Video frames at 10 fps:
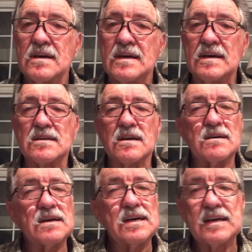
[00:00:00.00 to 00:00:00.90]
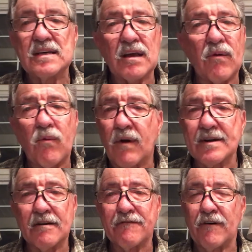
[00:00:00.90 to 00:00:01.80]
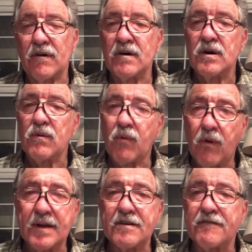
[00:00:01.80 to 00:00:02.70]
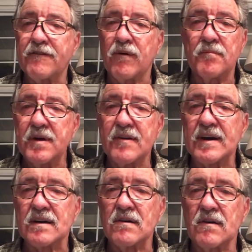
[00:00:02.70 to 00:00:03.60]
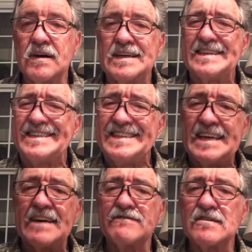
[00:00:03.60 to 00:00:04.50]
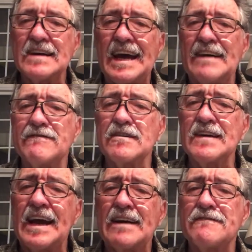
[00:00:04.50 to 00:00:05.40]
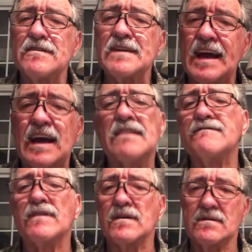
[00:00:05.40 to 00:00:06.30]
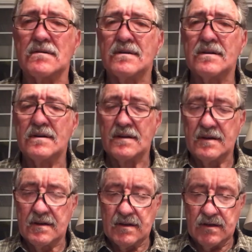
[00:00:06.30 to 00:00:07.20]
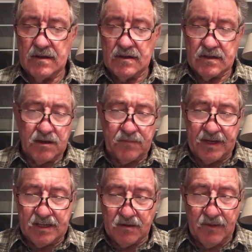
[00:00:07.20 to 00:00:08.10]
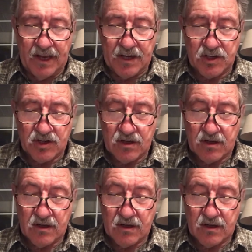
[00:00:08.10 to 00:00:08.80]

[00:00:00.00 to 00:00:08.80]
It's a wonderful, wonderful miracle, never, ever, ever, ever to be diminished.